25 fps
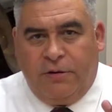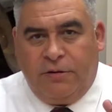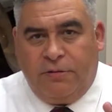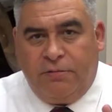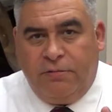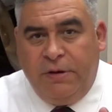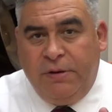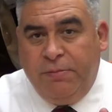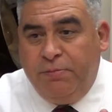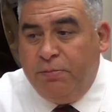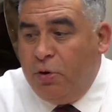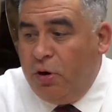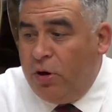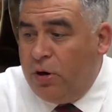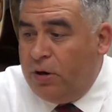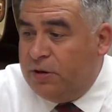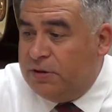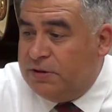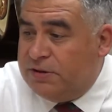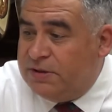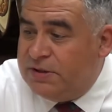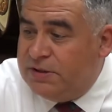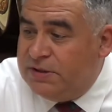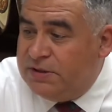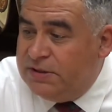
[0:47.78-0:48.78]
3
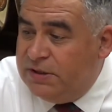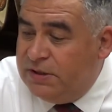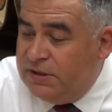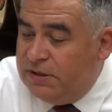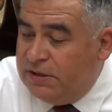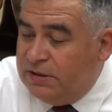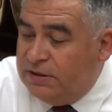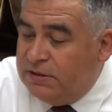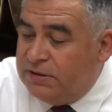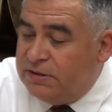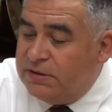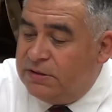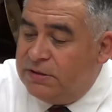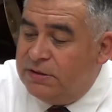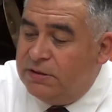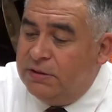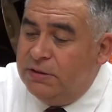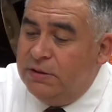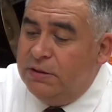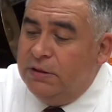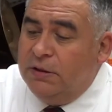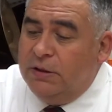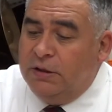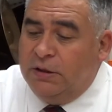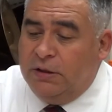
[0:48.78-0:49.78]
parts to this.
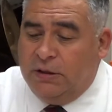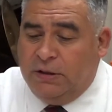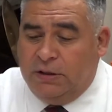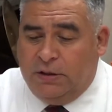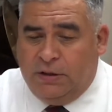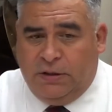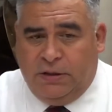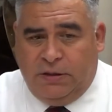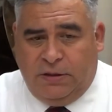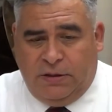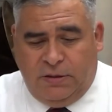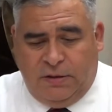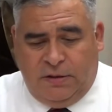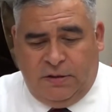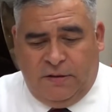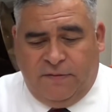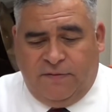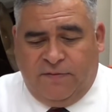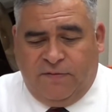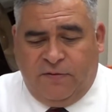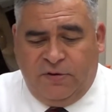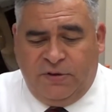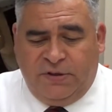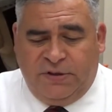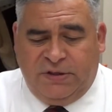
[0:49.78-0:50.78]
In the
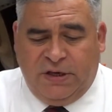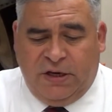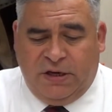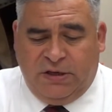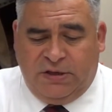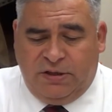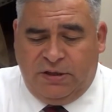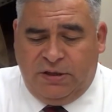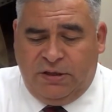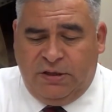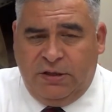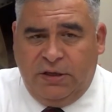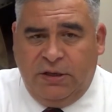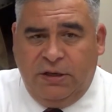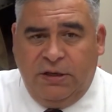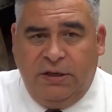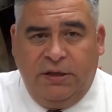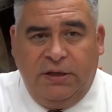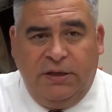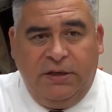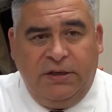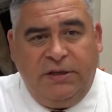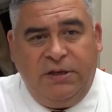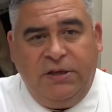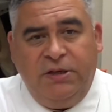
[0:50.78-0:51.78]
first section,
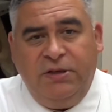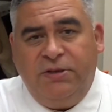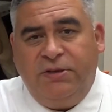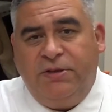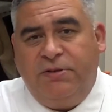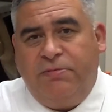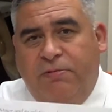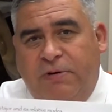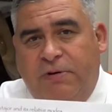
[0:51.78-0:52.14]
it deals